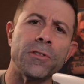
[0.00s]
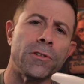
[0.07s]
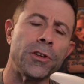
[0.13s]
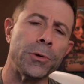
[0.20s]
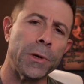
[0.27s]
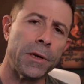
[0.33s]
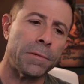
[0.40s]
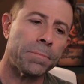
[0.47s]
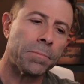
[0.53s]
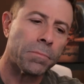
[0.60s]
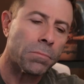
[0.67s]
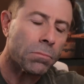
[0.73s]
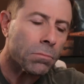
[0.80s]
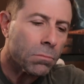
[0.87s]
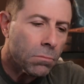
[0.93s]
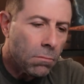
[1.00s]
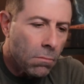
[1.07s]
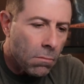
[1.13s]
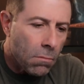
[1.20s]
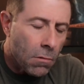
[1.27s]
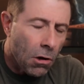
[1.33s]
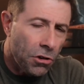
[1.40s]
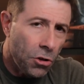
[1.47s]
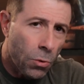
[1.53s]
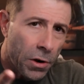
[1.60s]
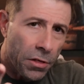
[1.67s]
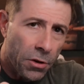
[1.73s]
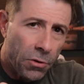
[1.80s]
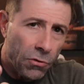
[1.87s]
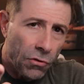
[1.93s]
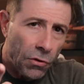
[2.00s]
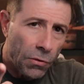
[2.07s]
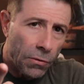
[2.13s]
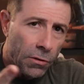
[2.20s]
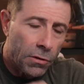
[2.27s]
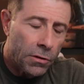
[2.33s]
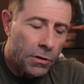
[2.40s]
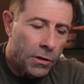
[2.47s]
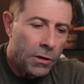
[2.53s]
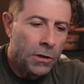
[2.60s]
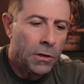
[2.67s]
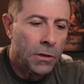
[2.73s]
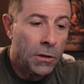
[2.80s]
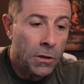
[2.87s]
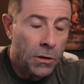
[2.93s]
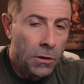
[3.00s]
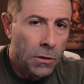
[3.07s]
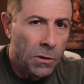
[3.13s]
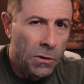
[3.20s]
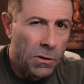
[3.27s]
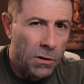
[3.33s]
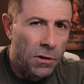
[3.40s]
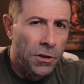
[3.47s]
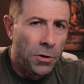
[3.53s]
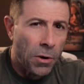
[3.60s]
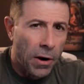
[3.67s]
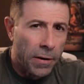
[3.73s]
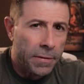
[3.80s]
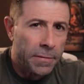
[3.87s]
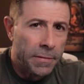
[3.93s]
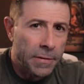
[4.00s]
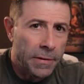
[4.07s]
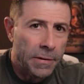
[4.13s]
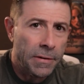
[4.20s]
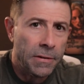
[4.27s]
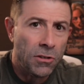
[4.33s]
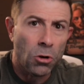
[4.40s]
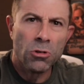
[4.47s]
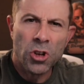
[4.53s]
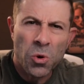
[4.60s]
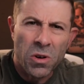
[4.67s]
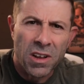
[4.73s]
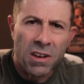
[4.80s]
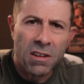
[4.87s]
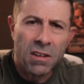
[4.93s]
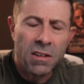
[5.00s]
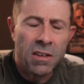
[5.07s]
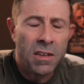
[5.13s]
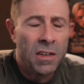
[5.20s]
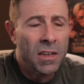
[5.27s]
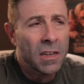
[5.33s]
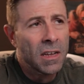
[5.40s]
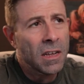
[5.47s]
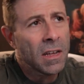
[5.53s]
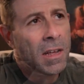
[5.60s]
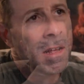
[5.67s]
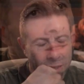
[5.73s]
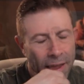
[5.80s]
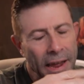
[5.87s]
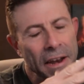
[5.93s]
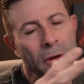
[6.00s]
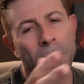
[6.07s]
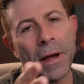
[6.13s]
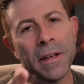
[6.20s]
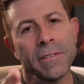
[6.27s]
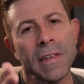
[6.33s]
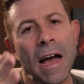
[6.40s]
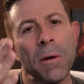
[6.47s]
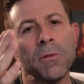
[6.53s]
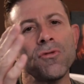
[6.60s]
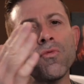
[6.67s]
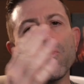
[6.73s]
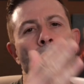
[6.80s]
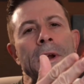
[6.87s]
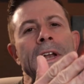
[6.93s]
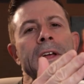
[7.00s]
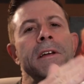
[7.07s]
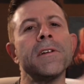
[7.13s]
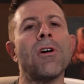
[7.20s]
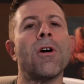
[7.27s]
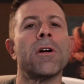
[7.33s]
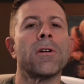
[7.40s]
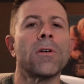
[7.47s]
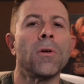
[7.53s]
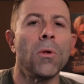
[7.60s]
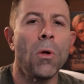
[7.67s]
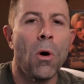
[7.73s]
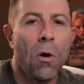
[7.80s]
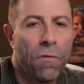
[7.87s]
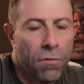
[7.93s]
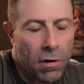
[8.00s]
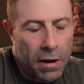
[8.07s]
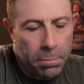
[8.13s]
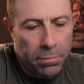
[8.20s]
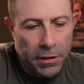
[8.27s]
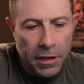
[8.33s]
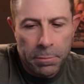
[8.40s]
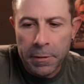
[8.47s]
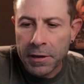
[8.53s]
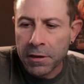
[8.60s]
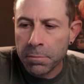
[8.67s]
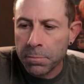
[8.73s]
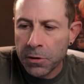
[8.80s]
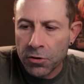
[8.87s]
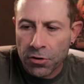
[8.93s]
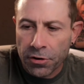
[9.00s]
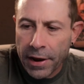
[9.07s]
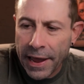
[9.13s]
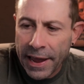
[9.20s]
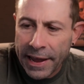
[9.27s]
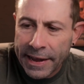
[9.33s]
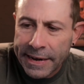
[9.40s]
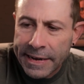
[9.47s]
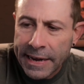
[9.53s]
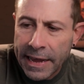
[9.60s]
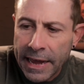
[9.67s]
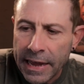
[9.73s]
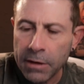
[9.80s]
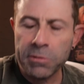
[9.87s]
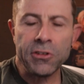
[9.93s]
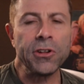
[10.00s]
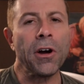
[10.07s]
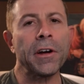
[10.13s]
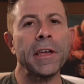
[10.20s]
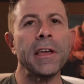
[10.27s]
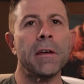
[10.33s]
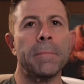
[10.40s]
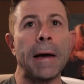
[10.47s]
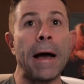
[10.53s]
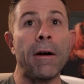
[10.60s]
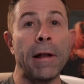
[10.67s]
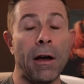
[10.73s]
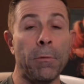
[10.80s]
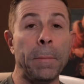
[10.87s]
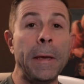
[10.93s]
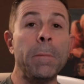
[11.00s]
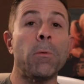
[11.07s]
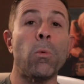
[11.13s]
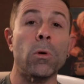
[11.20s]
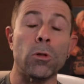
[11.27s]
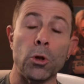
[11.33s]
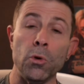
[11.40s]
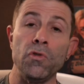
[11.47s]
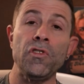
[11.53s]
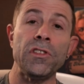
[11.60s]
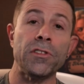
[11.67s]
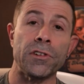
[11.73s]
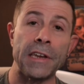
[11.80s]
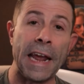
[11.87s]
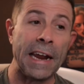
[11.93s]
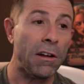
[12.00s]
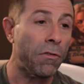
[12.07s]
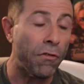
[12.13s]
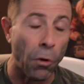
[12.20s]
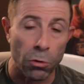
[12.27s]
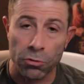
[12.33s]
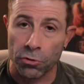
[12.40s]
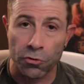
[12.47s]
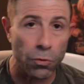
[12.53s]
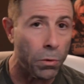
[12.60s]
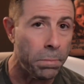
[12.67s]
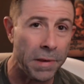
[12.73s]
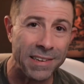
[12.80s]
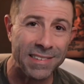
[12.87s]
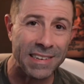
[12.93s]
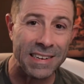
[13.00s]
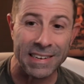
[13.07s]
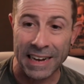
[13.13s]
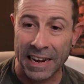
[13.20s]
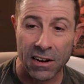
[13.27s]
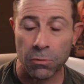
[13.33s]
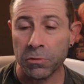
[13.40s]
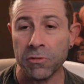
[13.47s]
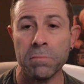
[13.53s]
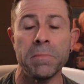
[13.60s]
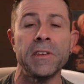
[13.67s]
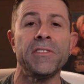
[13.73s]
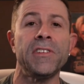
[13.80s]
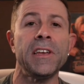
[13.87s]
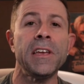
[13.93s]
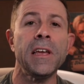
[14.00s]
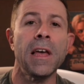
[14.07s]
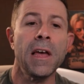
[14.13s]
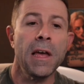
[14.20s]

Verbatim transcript: do it. Are you one of those? You know you are. Don't do it. Anyways, I was reading an article over on Bleeping Computer, and it was talking about how people were losing their data, folders were missing, data was missing,